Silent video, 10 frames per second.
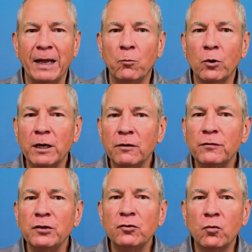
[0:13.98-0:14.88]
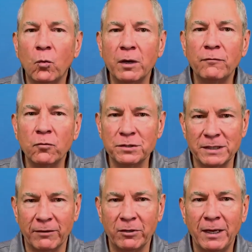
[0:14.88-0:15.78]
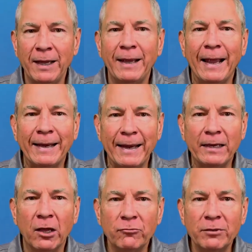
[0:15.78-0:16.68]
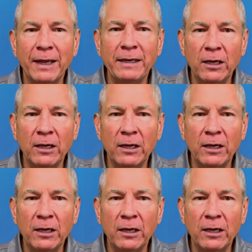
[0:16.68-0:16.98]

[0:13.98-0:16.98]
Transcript: and we're here for you twenty-four seven at eight hundred, eight